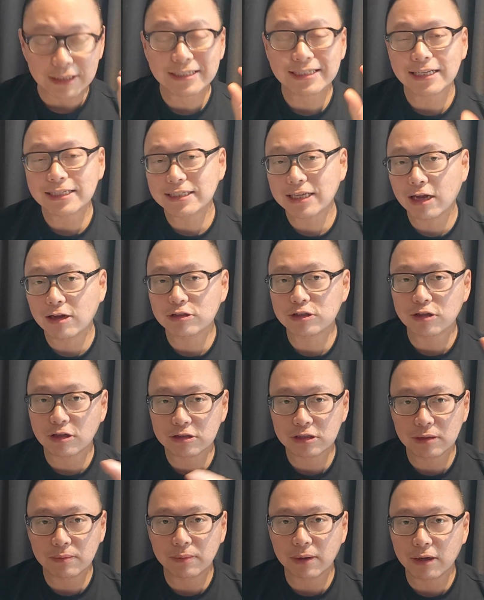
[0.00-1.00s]
sixth house
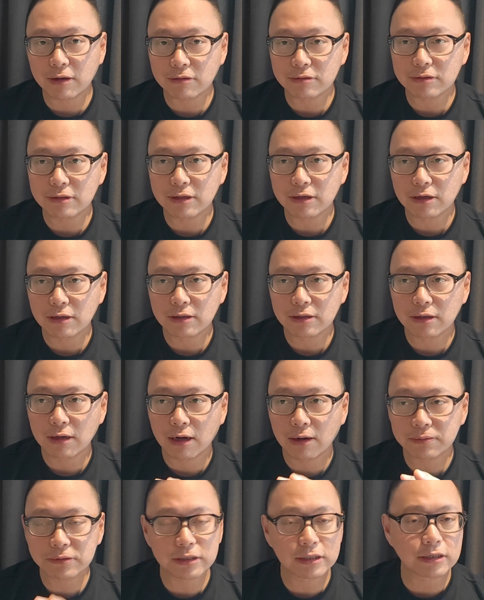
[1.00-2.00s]
talks about
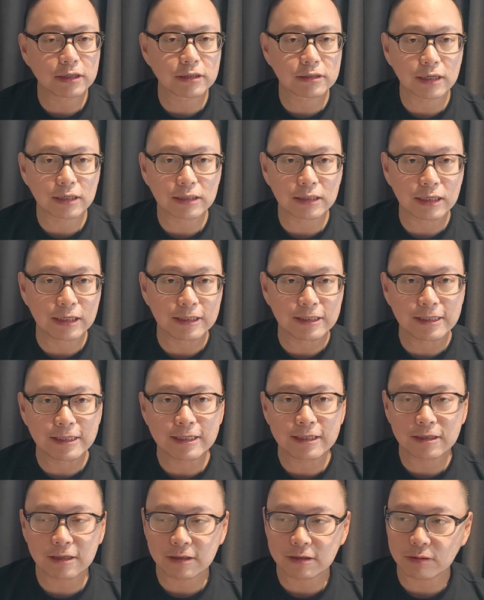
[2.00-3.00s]
obstacles and
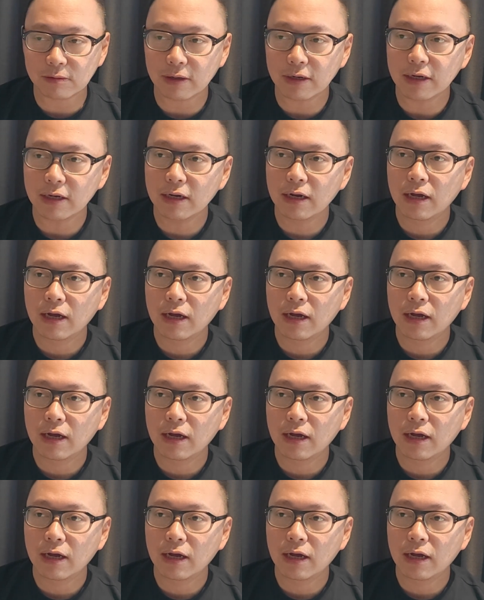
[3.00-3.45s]
diseases, right?